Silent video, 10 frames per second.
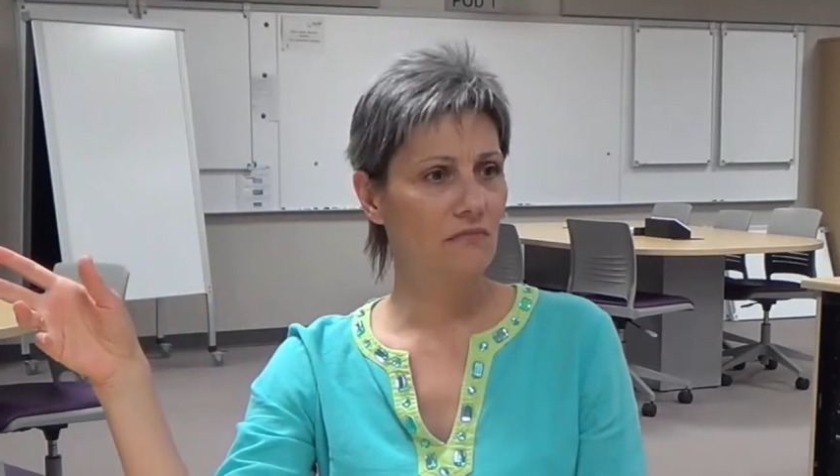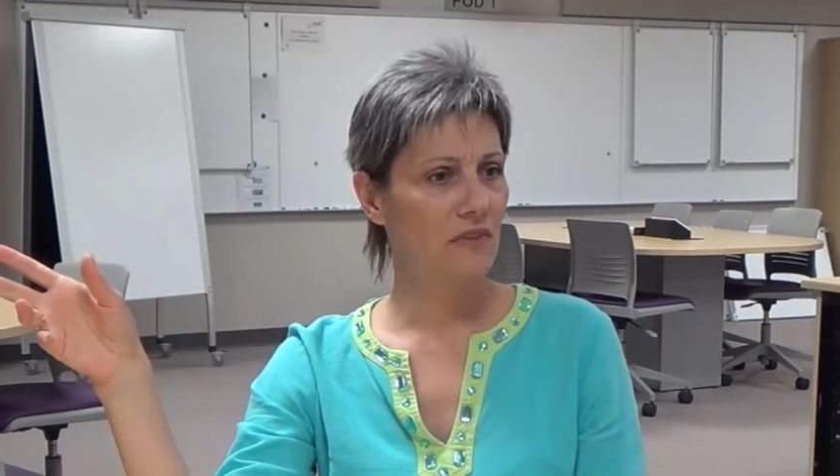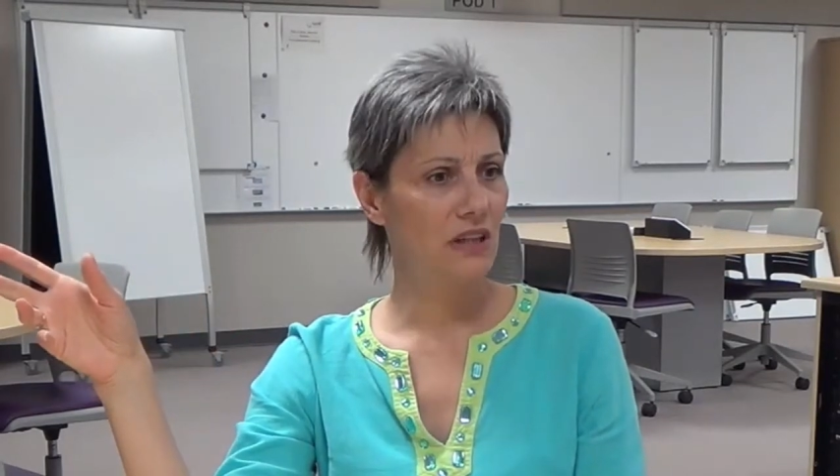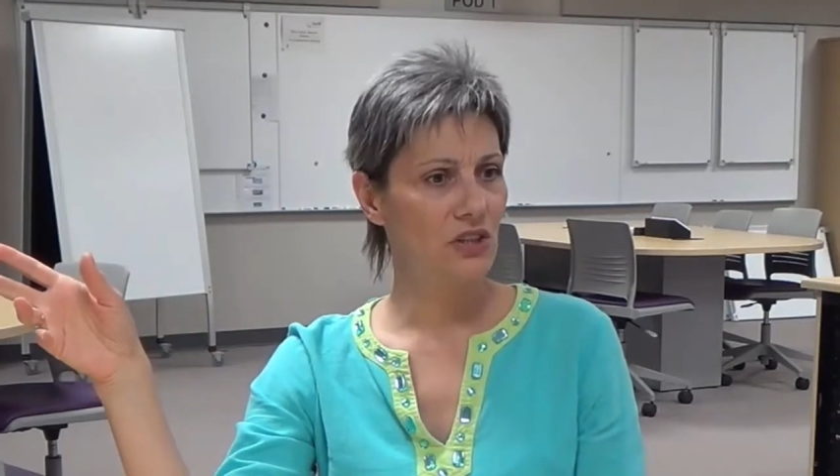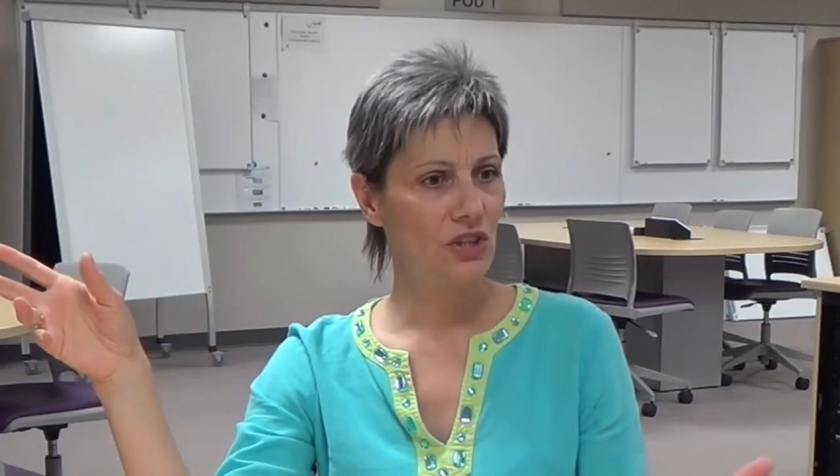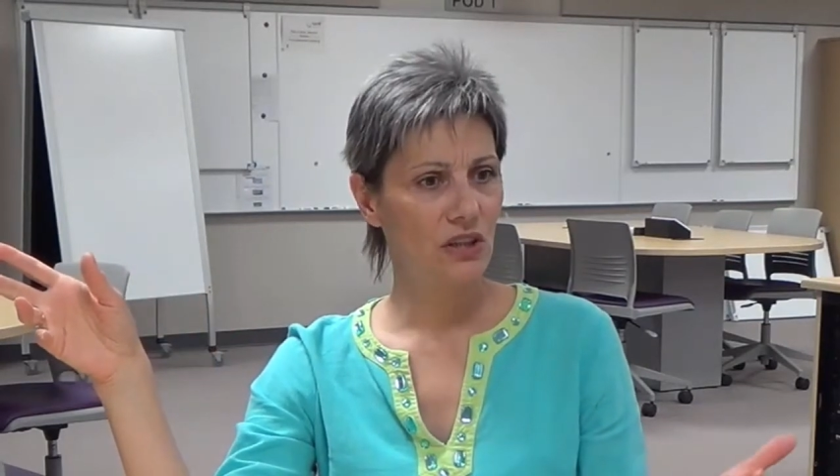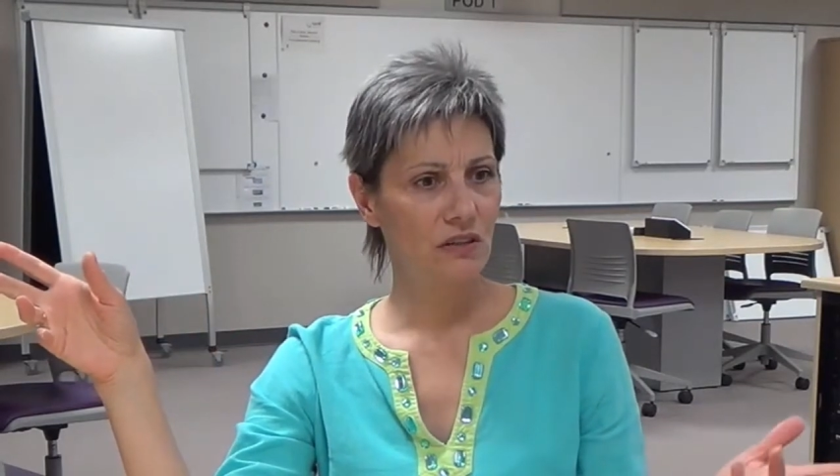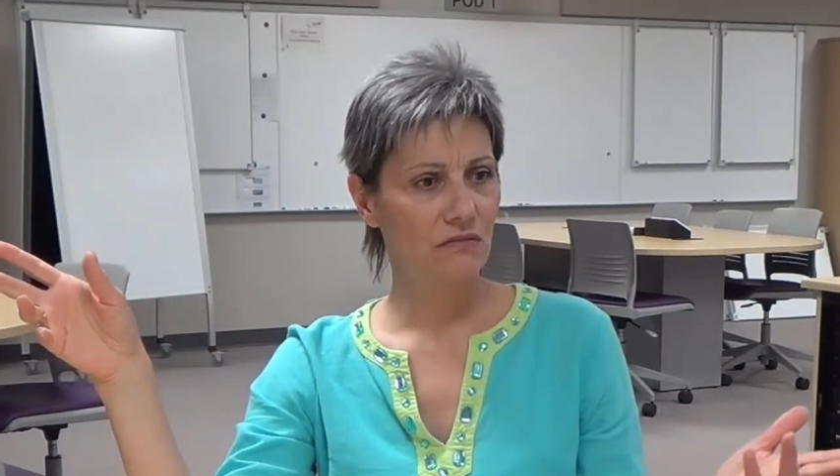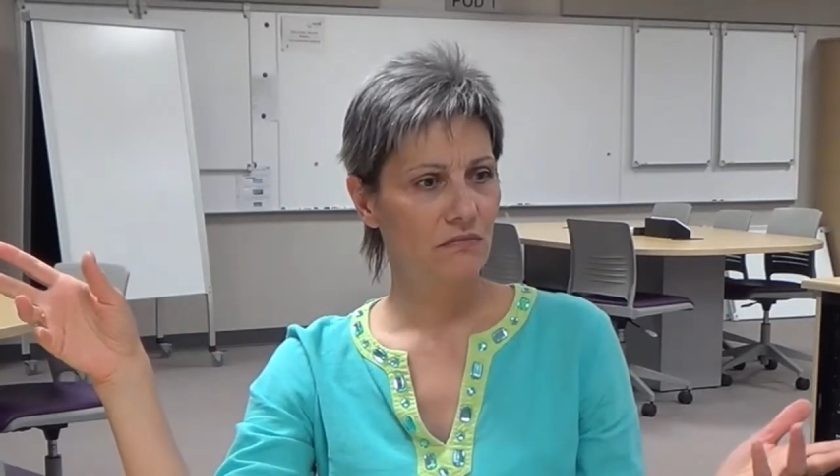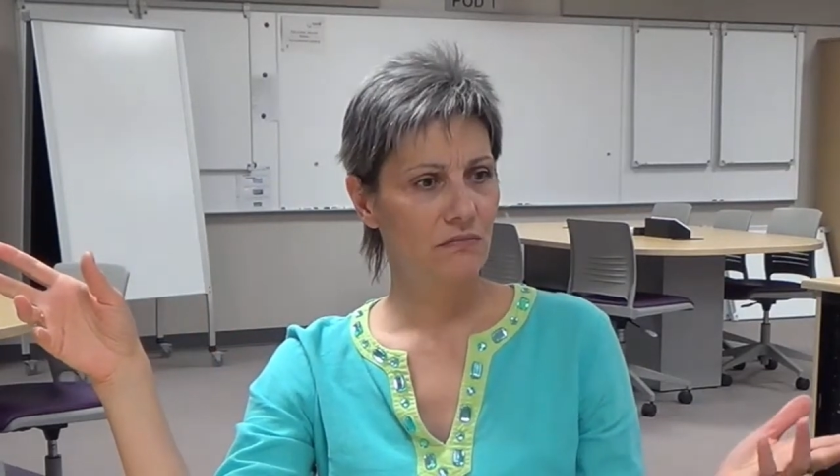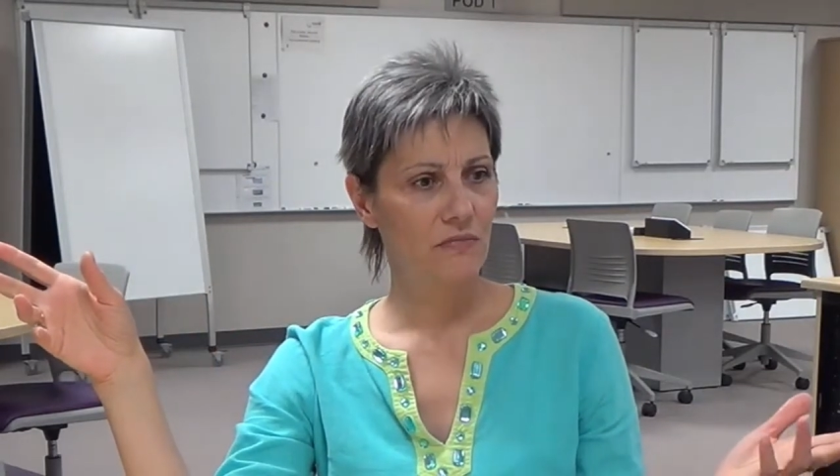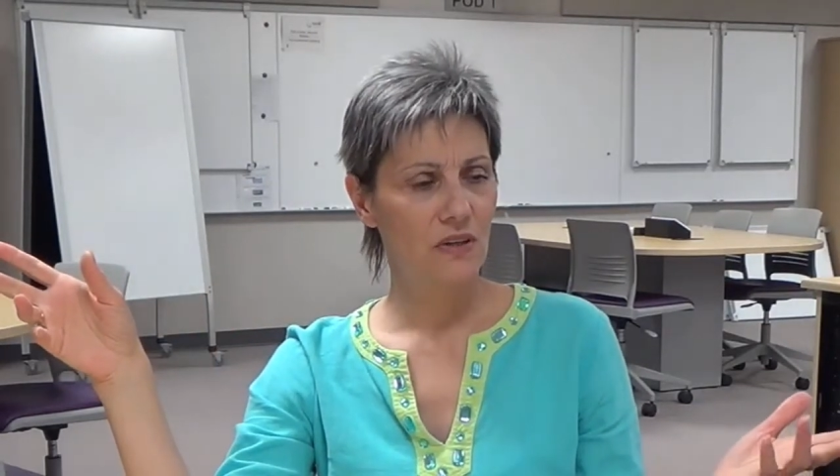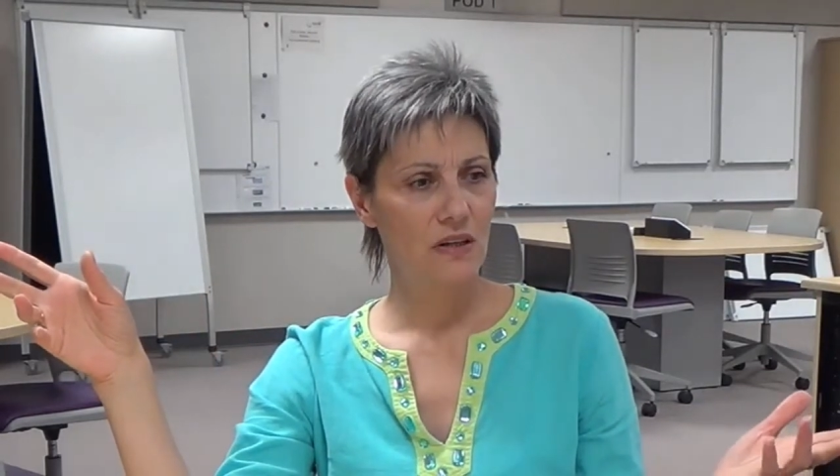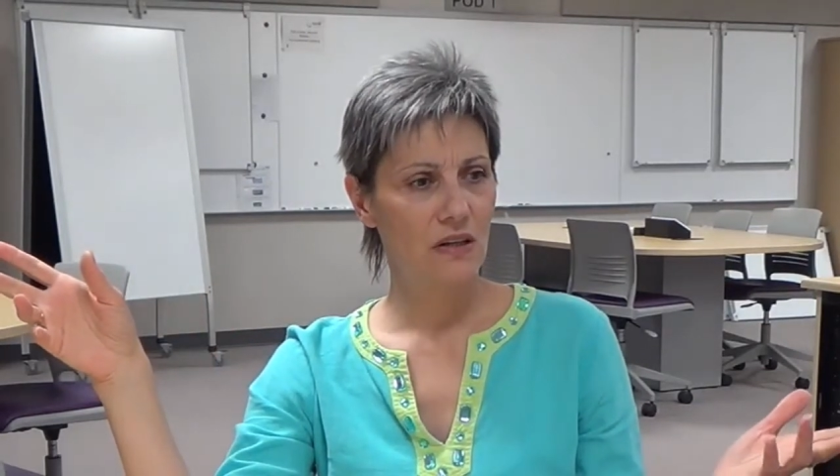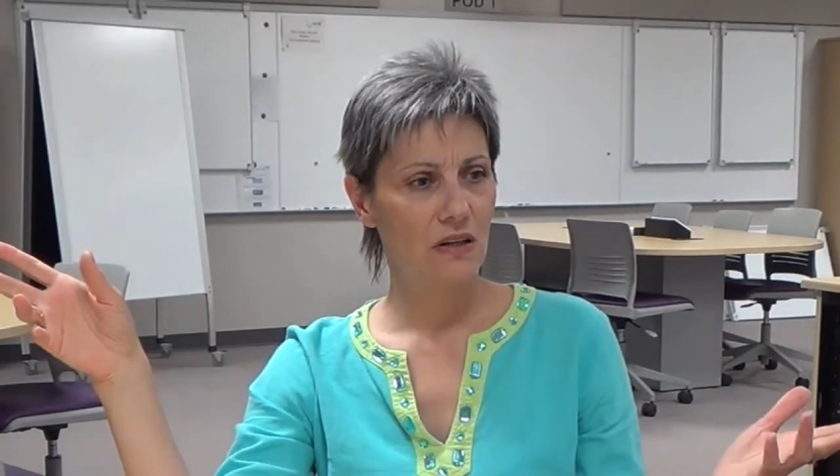teaching
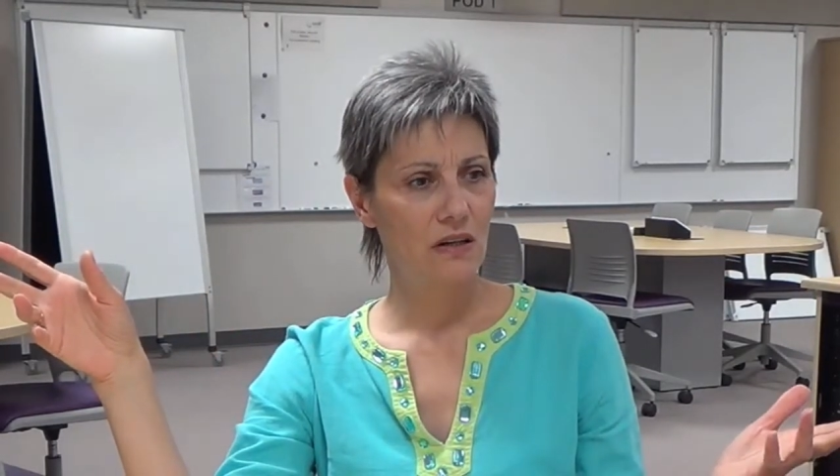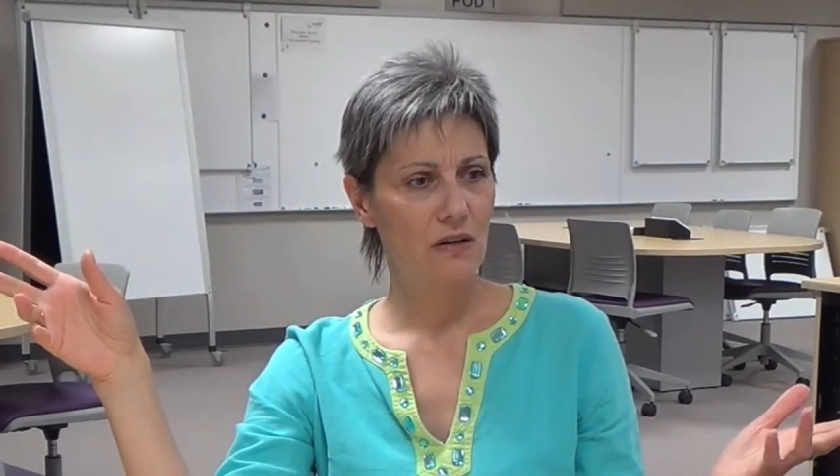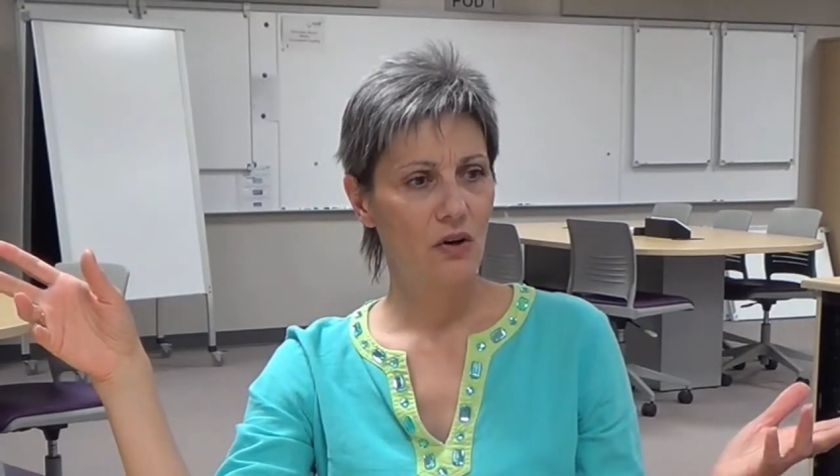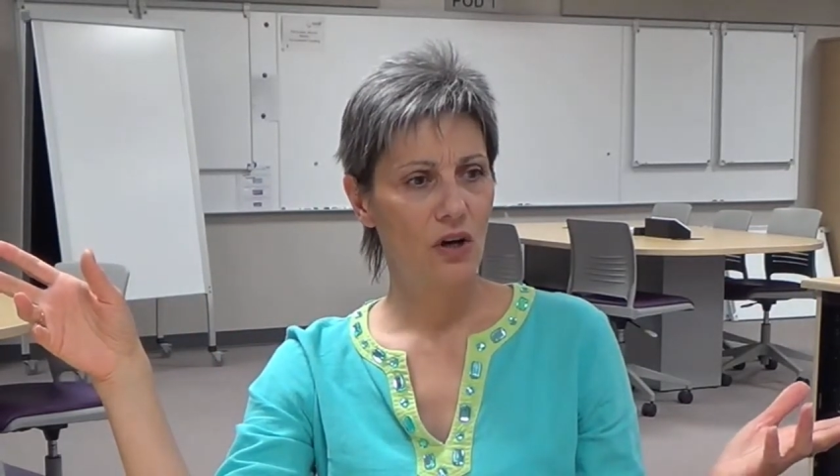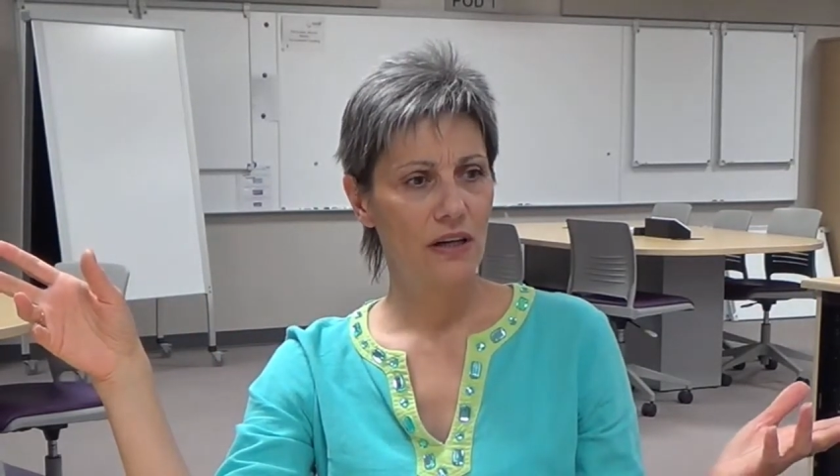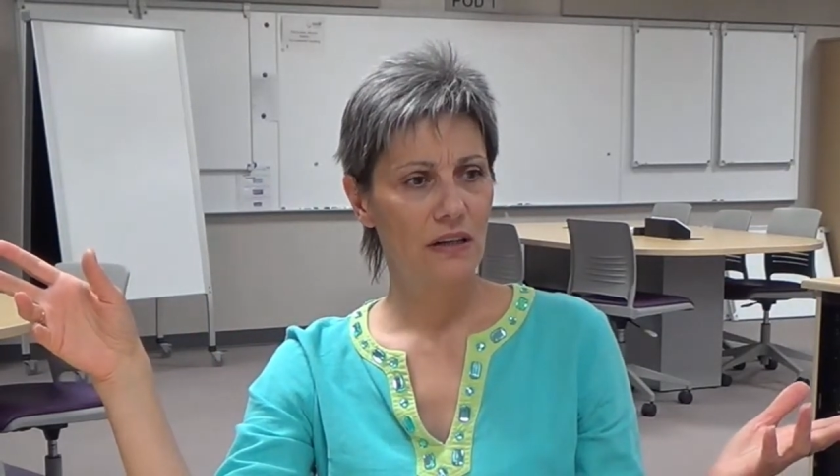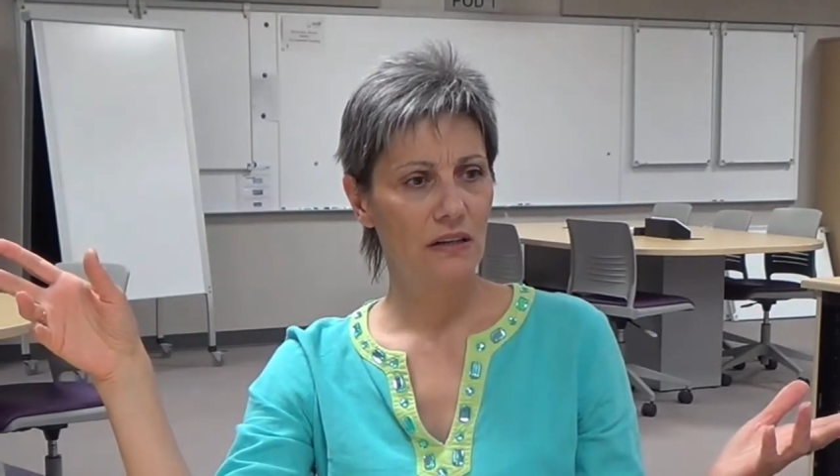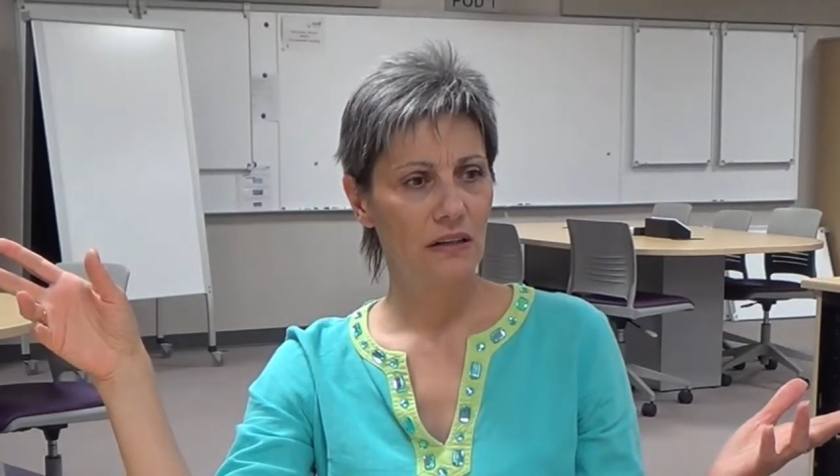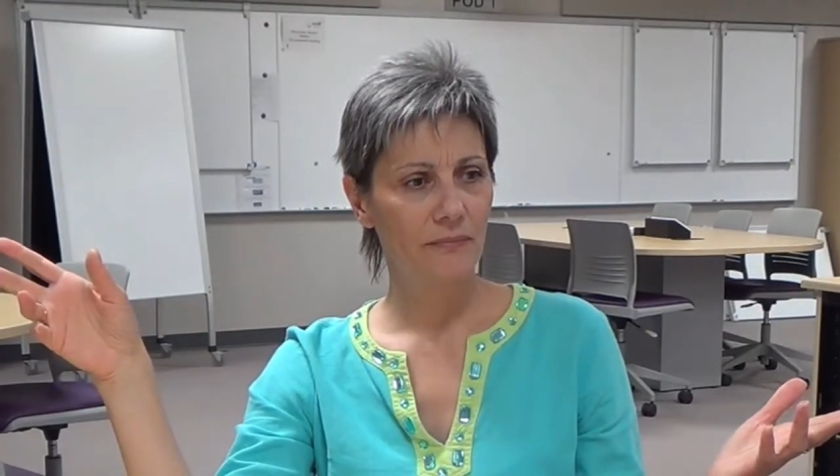on,